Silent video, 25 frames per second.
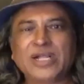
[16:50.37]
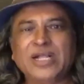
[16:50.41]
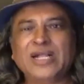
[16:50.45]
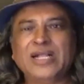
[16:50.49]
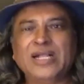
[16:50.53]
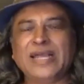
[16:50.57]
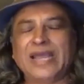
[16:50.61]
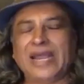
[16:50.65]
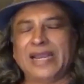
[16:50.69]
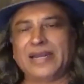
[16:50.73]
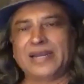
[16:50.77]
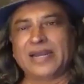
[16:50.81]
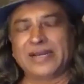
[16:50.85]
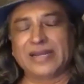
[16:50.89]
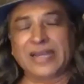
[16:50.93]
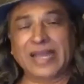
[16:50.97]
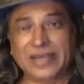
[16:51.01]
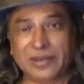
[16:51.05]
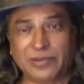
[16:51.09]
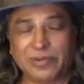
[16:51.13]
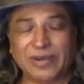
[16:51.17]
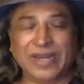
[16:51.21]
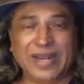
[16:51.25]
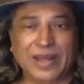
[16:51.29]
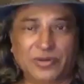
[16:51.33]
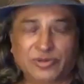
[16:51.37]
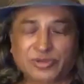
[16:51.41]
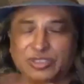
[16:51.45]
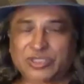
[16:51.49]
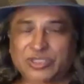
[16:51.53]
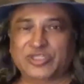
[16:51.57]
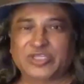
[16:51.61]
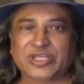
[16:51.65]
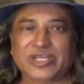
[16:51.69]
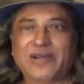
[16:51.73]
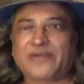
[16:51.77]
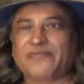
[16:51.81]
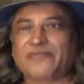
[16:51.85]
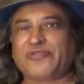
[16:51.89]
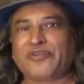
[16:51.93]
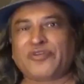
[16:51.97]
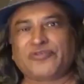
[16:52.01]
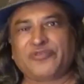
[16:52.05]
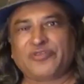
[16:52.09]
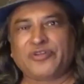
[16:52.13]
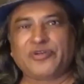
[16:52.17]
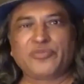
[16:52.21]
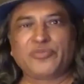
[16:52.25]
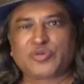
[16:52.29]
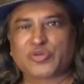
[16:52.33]
And like when I was in Singapore
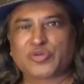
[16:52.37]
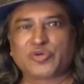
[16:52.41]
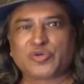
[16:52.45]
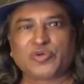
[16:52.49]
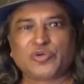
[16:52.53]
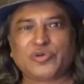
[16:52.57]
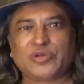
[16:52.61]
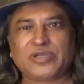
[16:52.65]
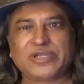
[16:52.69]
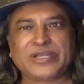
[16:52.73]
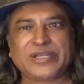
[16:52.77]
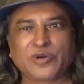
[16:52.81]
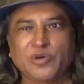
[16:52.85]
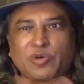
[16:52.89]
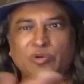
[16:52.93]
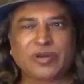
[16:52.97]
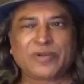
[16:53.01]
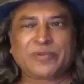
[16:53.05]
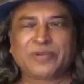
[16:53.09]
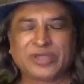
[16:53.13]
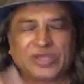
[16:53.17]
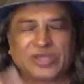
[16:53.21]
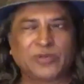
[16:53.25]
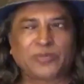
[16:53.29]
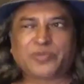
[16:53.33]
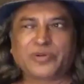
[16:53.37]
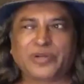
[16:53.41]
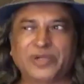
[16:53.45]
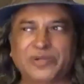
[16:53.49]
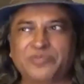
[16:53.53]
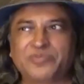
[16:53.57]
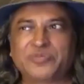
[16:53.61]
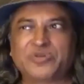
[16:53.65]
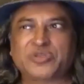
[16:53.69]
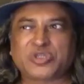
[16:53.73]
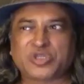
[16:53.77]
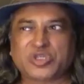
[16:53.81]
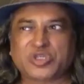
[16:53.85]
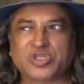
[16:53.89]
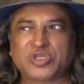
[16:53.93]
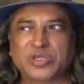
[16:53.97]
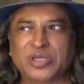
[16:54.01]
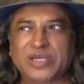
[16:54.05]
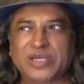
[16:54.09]
Film School, you know, with the films,